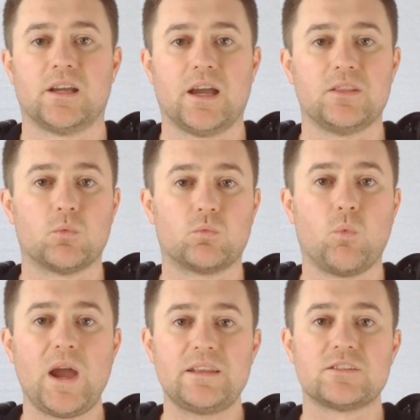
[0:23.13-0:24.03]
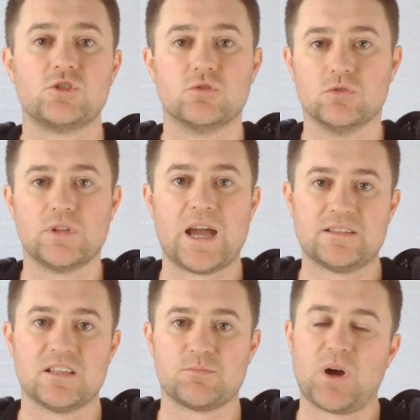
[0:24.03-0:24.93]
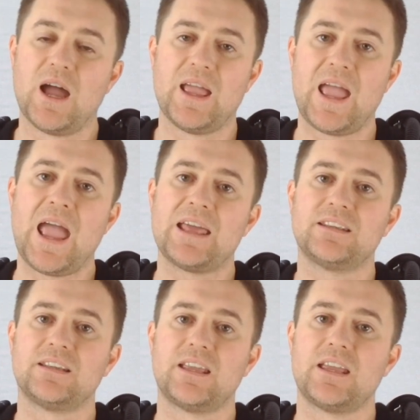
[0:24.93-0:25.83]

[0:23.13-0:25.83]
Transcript: And the way that you do that is by adding